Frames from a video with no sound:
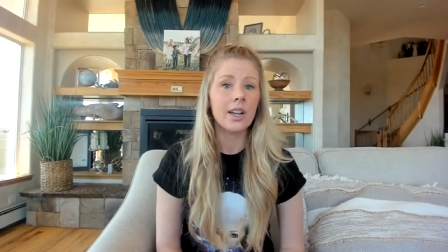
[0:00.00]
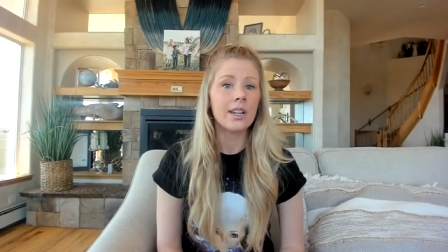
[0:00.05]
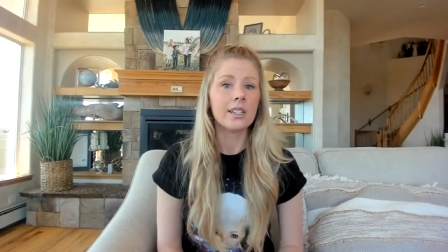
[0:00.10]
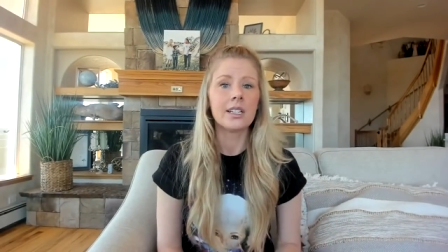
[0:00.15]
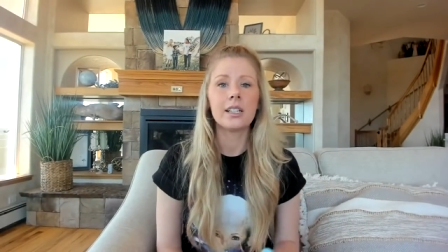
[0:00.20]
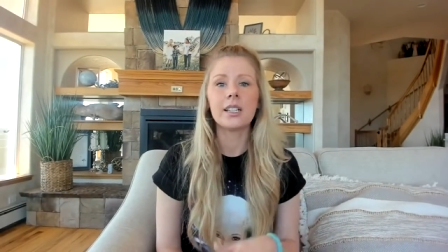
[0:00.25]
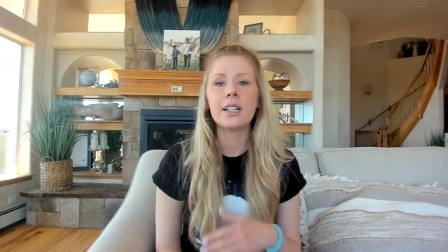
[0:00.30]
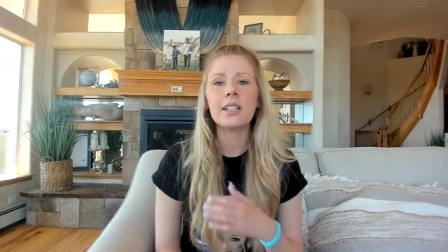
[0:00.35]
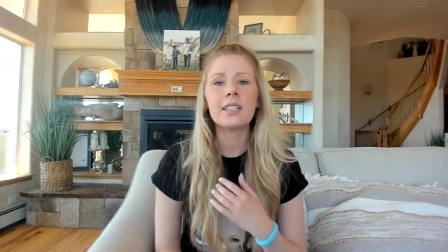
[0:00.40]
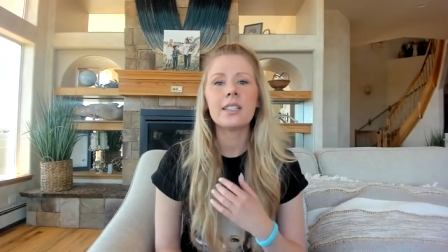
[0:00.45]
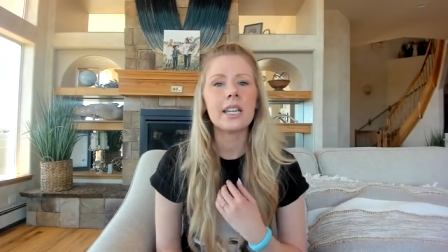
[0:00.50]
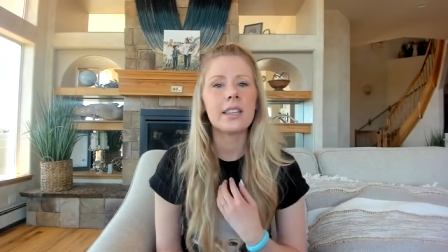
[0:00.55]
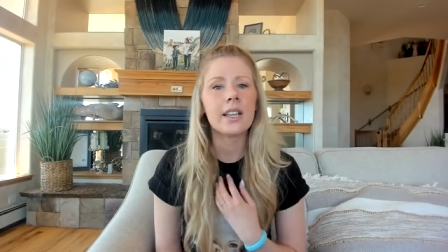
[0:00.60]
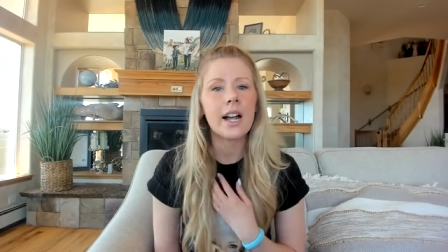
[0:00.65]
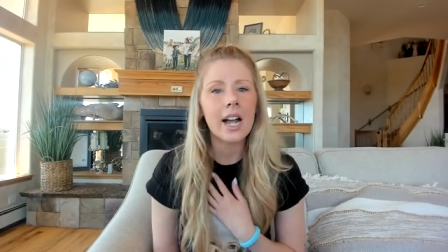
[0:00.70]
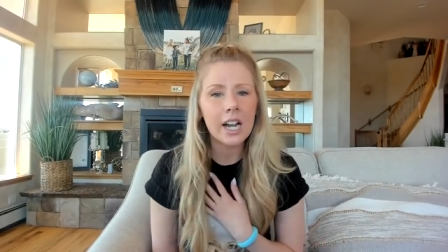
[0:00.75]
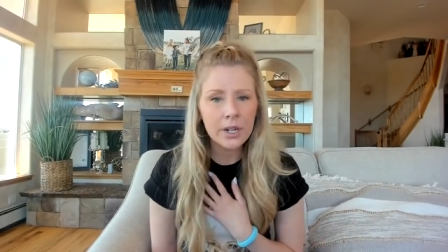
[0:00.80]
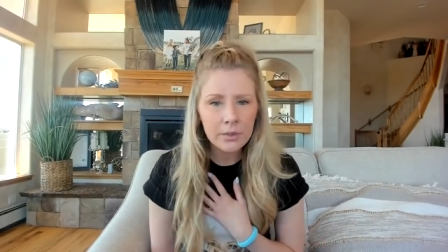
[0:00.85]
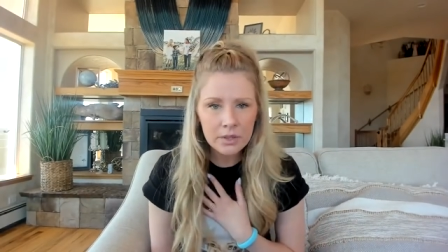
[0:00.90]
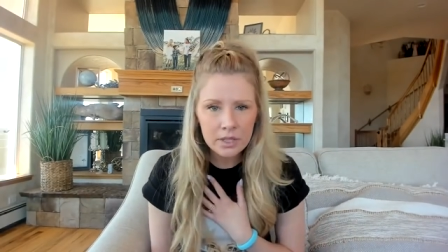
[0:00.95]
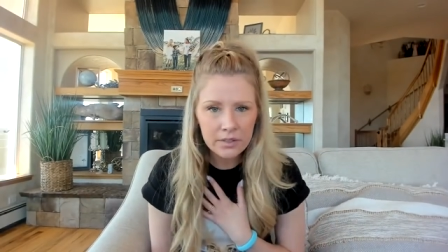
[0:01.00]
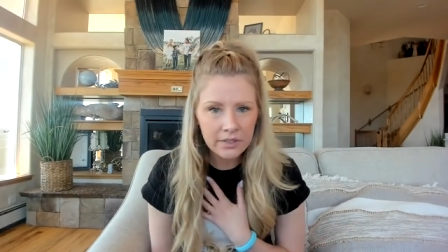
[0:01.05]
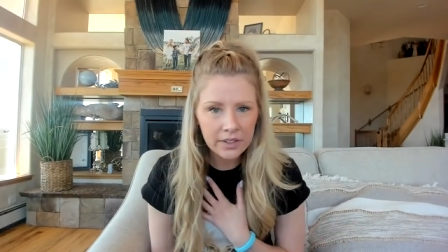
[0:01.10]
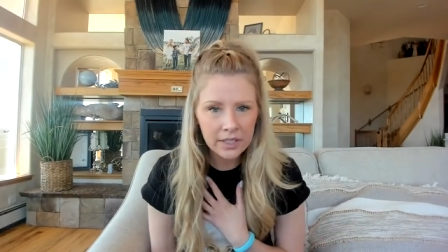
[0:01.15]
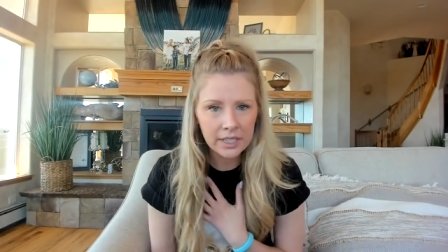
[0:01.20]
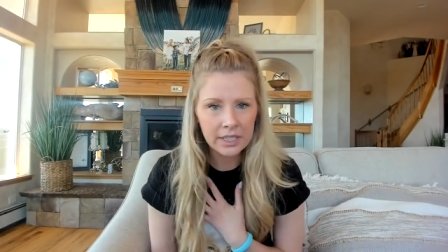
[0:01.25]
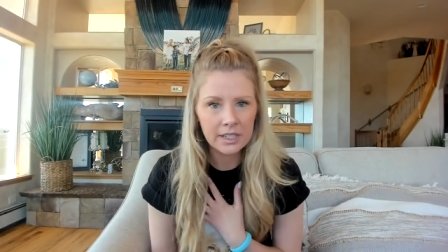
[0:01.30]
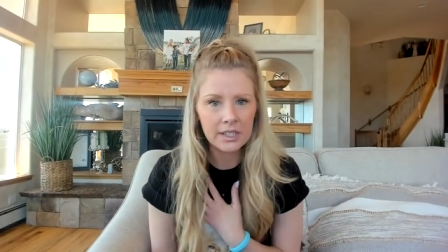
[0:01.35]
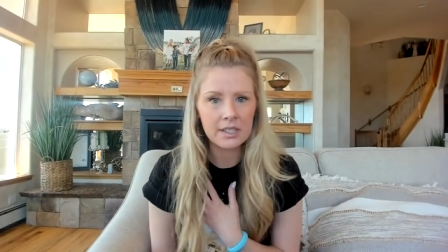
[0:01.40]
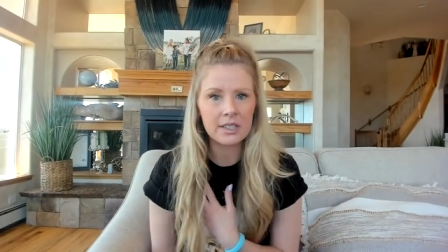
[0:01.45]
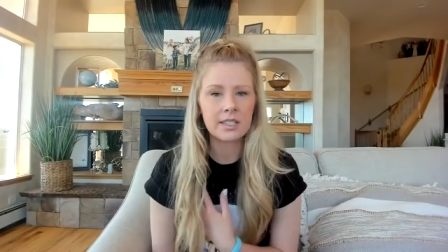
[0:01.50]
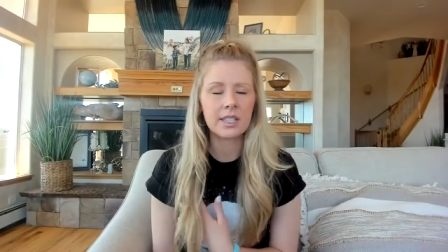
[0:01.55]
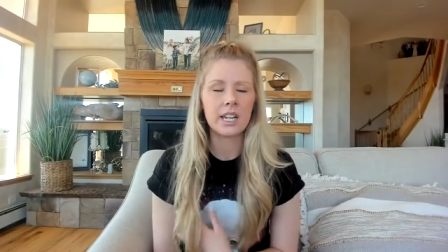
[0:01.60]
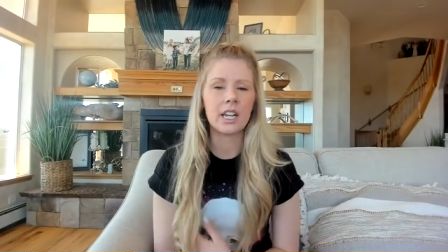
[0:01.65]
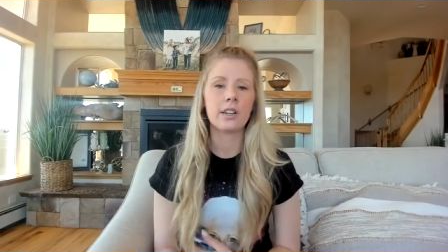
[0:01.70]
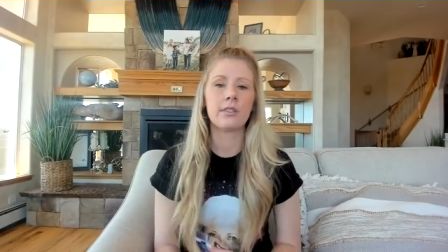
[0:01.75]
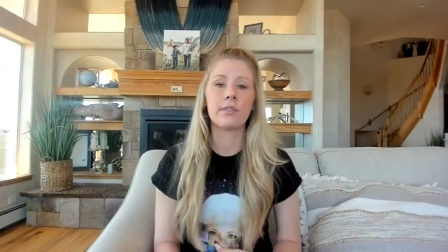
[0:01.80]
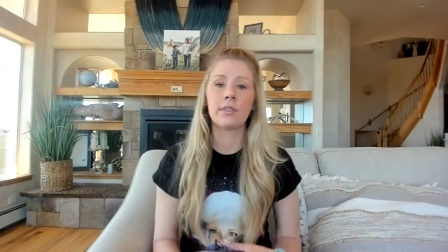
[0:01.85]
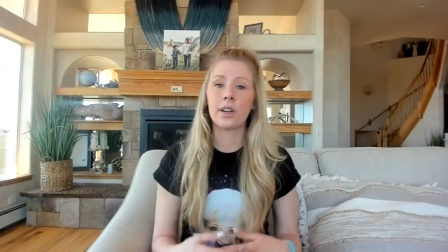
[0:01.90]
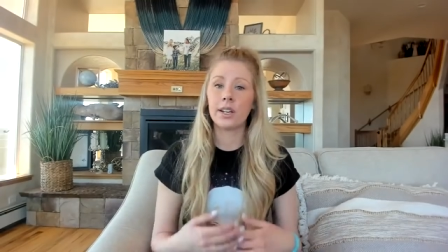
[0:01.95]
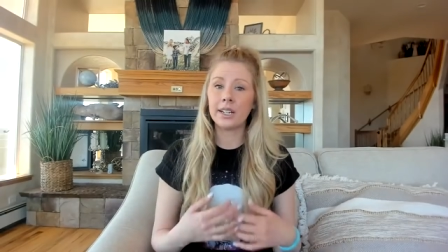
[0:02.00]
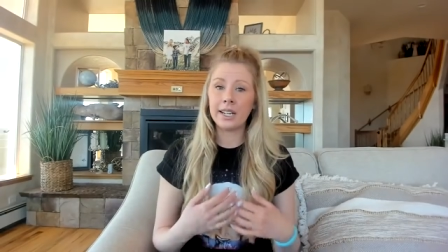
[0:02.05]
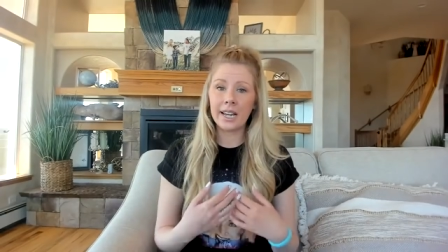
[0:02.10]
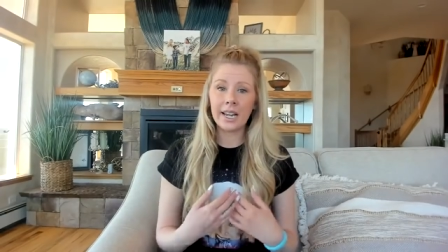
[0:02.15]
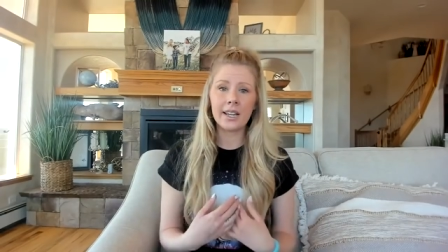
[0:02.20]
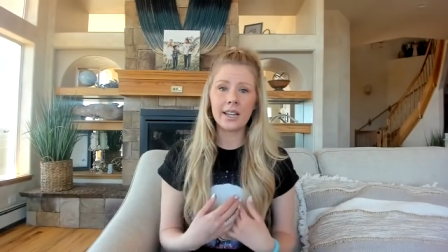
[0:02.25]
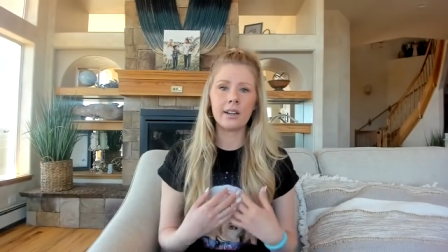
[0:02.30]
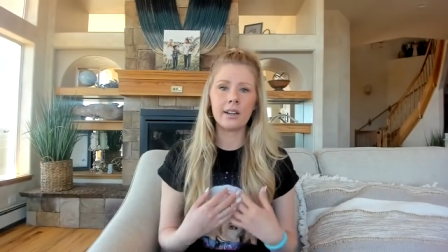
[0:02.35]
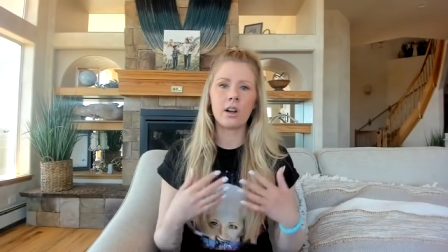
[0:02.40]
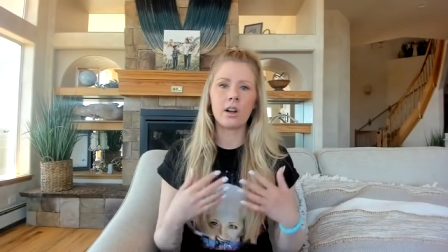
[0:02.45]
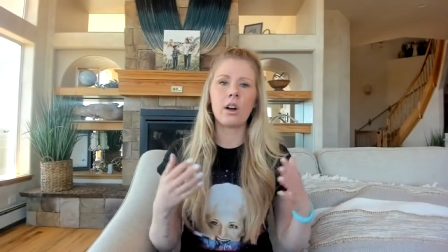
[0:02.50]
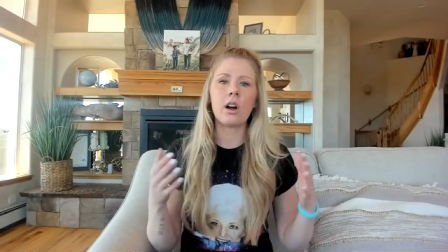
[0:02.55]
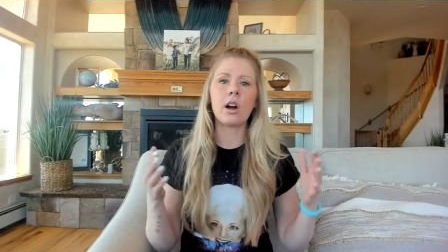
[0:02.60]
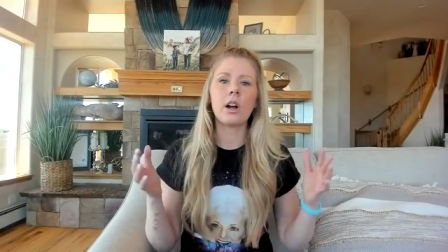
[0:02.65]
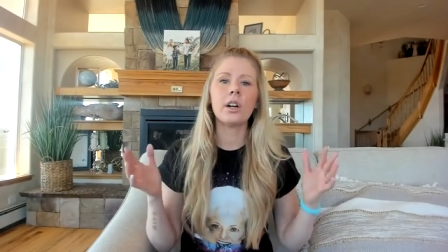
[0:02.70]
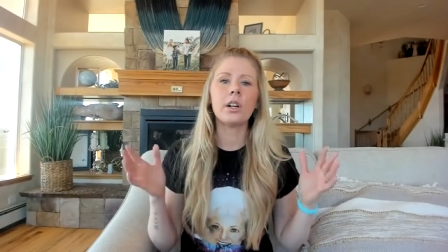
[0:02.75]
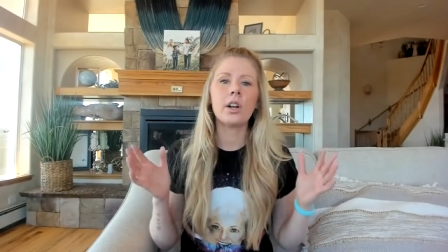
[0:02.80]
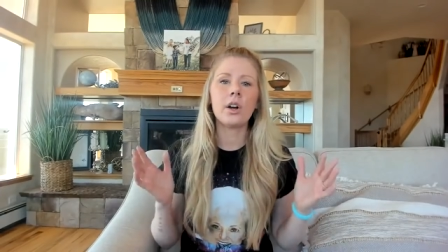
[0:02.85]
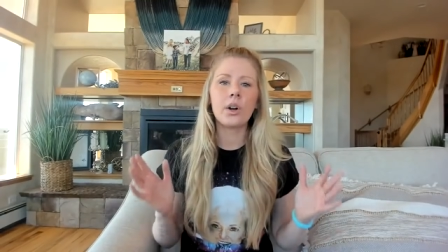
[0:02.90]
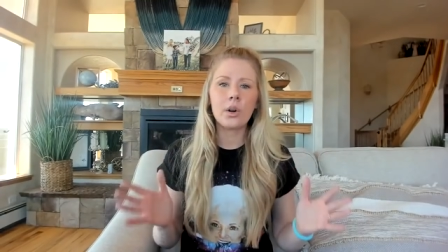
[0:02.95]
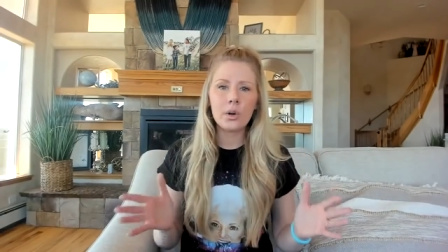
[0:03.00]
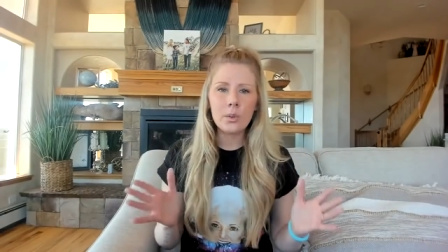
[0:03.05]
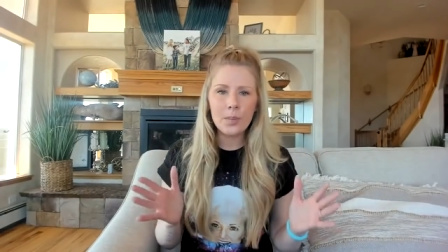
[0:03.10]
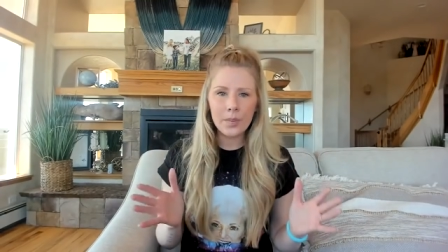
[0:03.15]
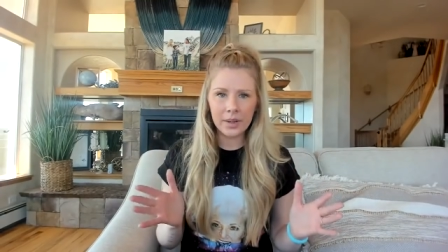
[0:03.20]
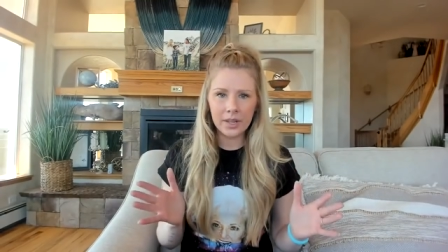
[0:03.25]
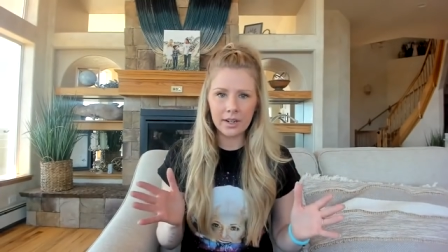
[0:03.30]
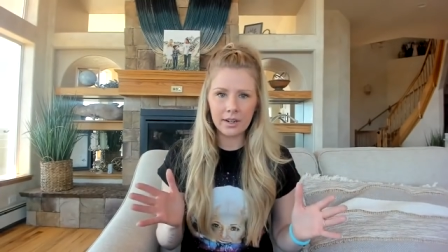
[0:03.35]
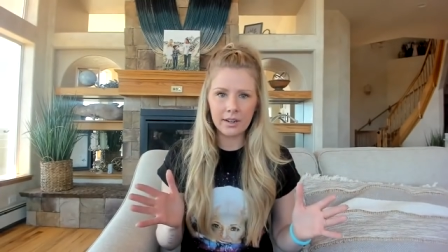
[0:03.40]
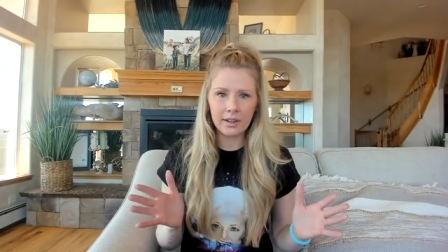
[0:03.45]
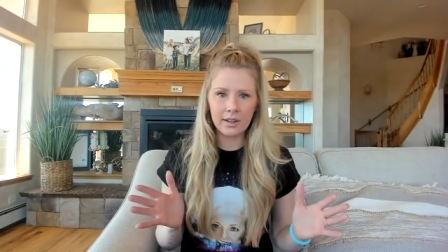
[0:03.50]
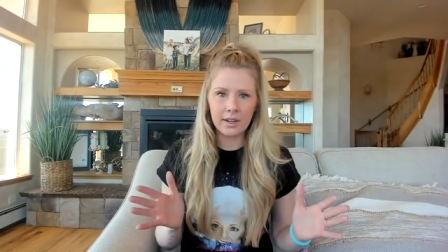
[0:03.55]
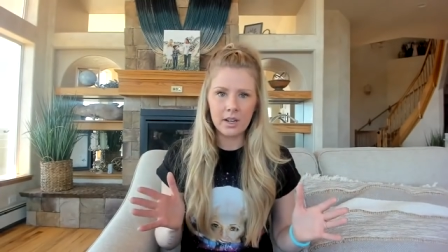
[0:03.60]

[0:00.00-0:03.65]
Now, let's say that I was feeling unsafe. Again, heart open.